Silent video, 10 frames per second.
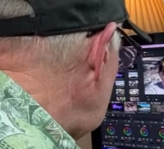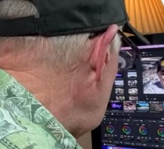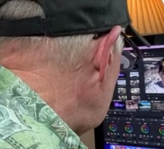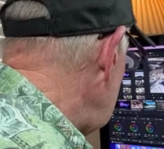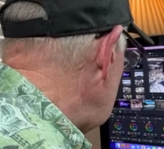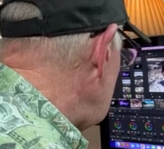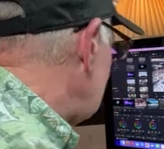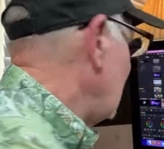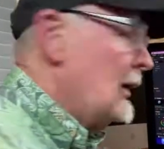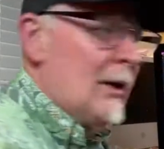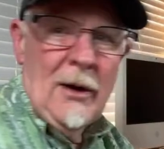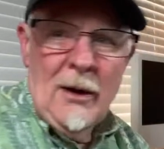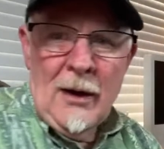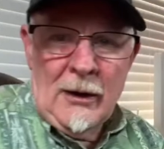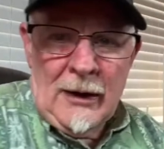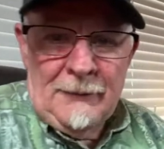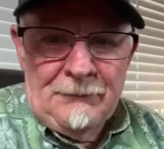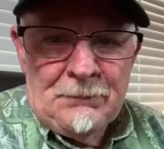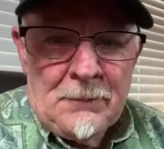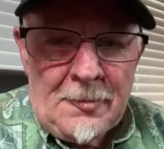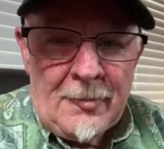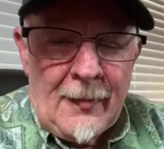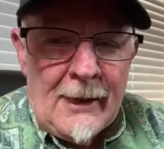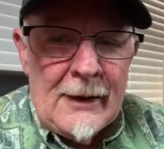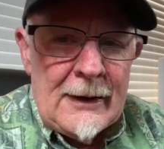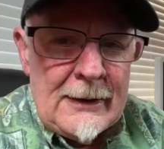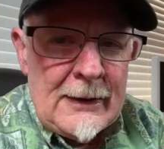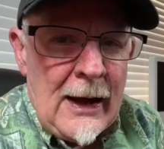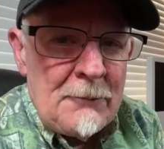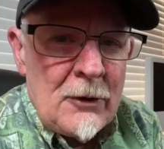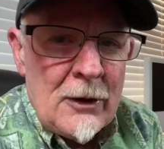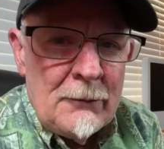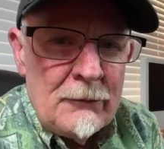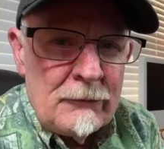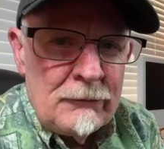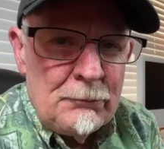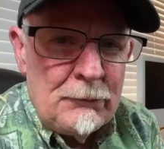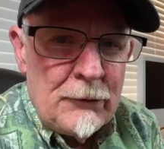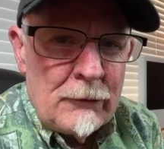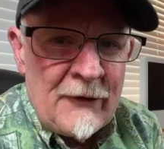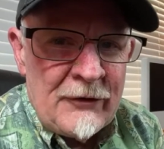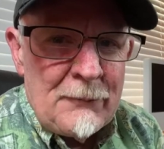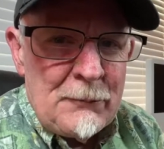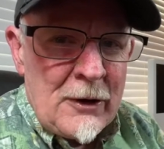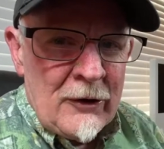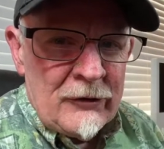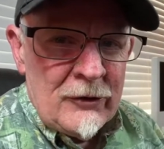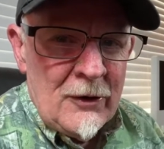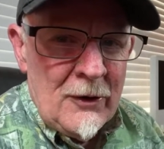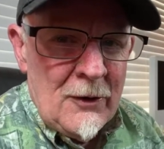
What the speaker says: can see this. All right. Yeah, I'm going to, the rough cut, because